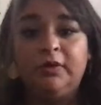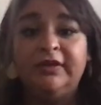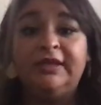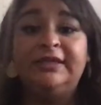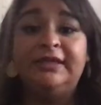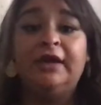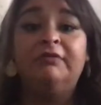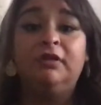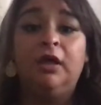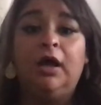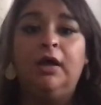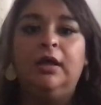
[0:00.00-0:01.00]
They did have a
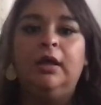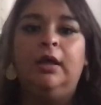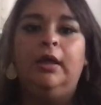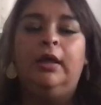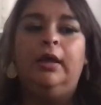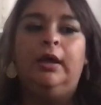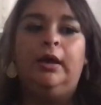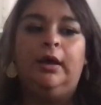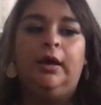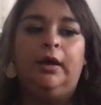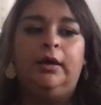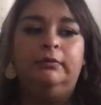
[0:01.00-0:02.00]
lot.
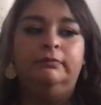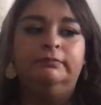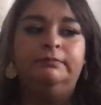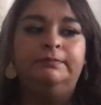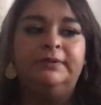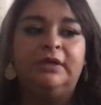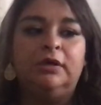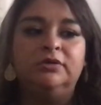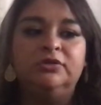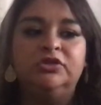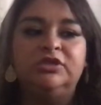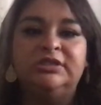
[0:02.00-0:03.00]
But
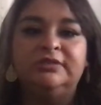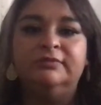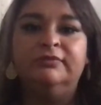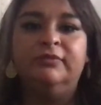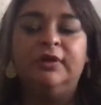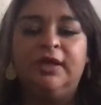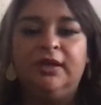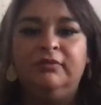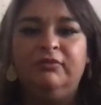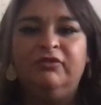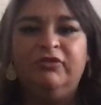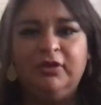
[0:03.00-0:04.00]
also just, again,
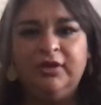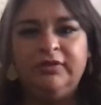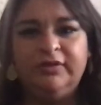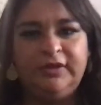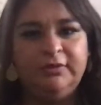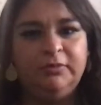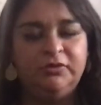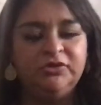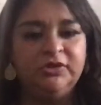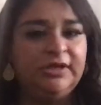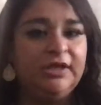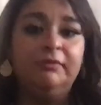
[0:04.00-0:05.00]
feeling the
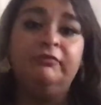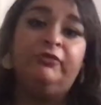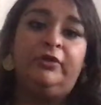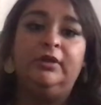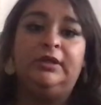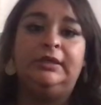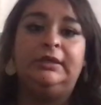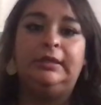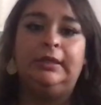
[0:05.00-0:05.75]
emotion that I'm feeling.